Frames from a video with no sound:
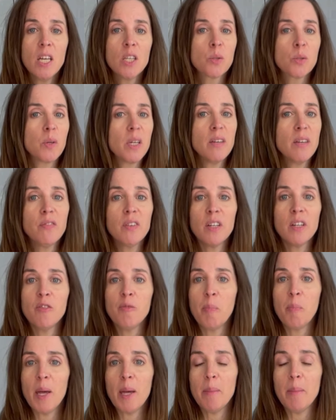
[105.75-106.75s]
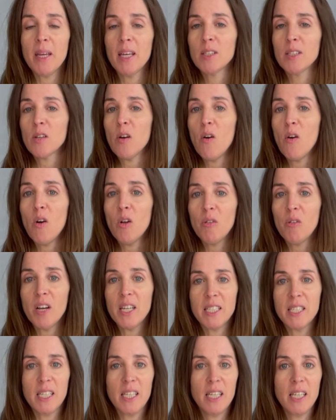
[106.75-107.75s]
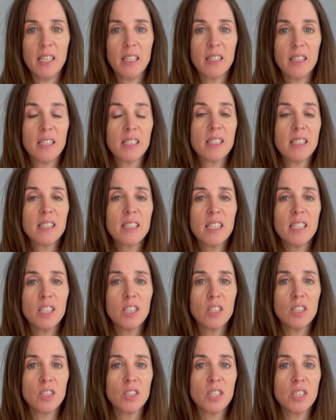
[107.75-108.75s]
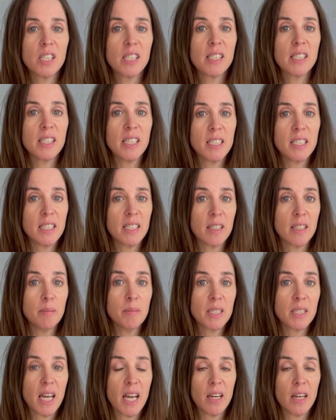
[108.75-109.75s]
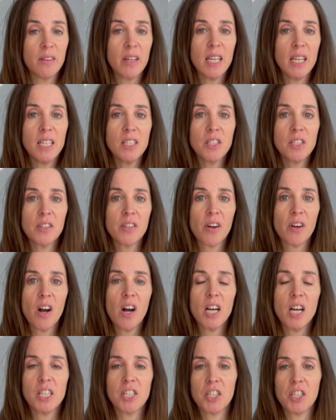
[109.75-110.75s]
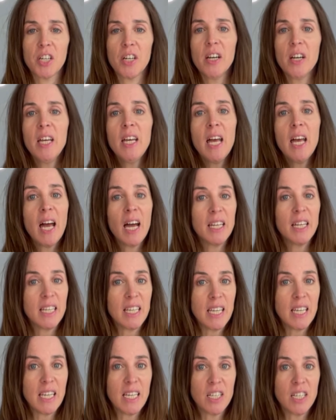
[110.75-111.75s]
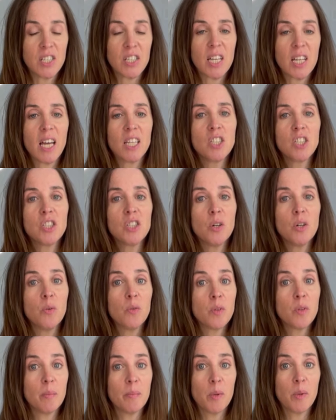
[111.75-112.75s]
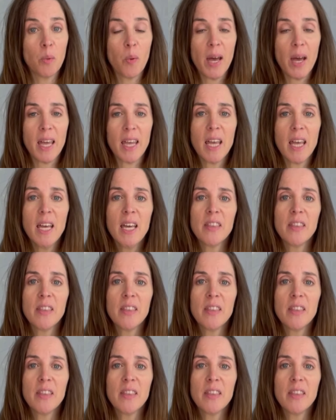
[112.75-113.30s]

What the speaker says: So even if baby has already eaten, it's still good to sit them down into their high chair and eat and show them the way.